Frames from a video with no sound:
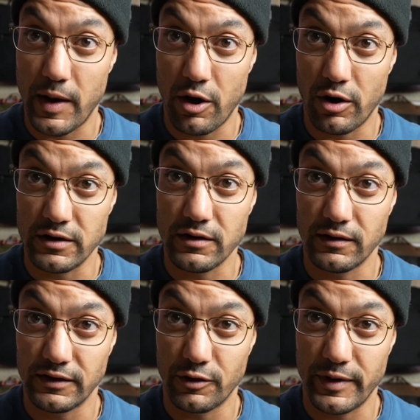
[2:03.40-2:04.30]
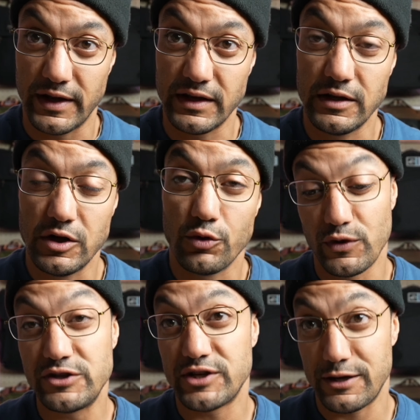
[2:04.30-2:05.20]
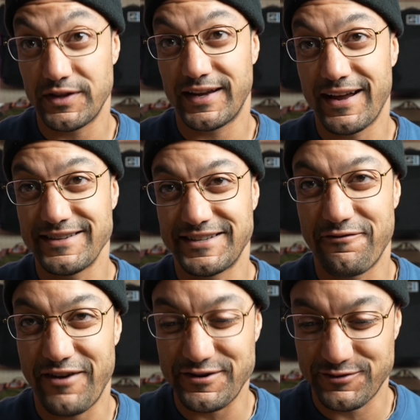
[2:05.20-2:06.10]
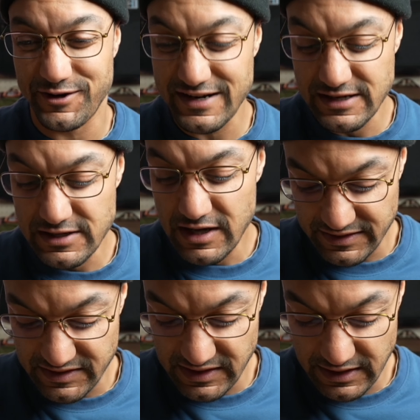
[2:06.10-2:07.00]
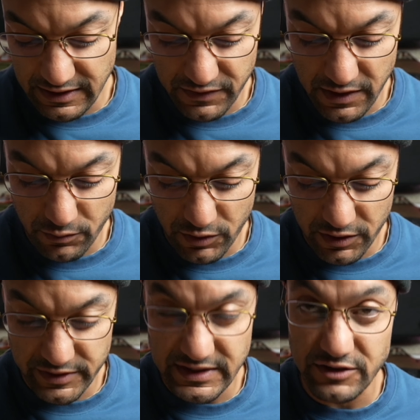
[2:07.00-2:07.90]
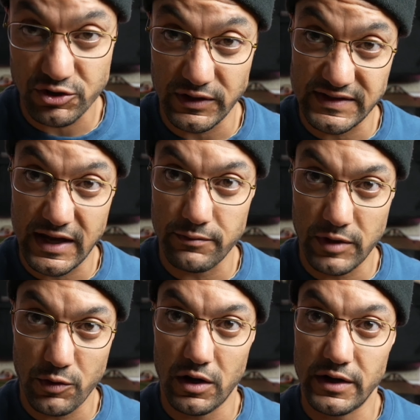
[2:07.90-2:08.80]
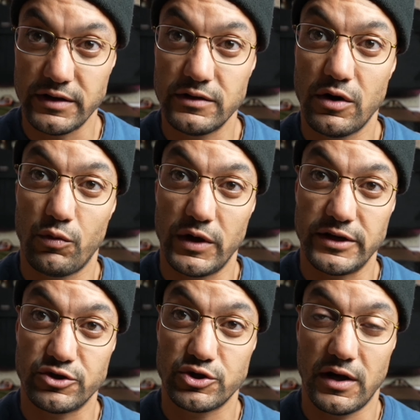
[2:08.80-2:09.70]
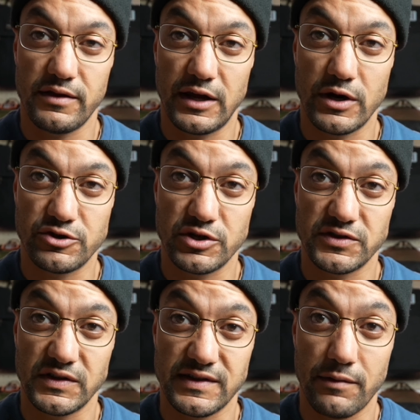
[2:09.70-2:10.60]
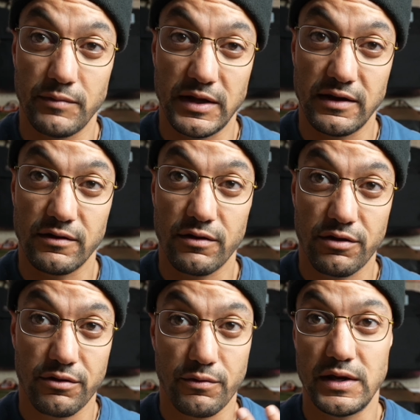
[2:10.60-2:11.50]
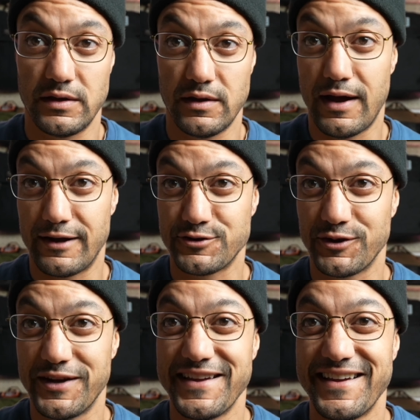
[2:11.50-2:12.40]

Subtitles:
my heart a little bit. Reached out to the guys at Inventery to see if they would potentially send me one, which they graciously sent me free, actually.